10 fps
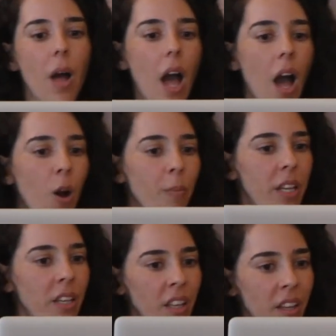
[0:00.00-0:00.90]
How
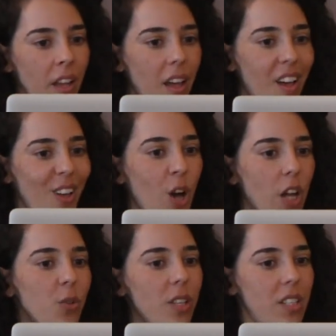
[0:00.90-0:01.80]
many
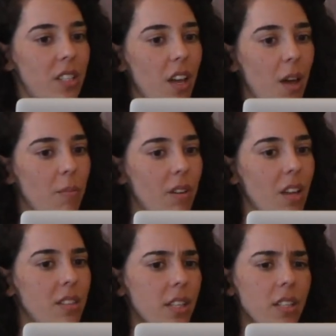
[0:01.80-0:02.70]
got to this step
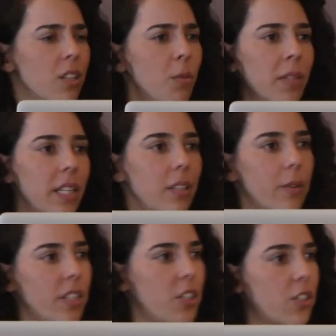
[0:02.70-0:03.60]
and didn't complete the
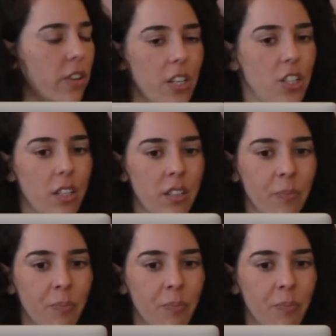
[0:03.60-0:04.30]
registration?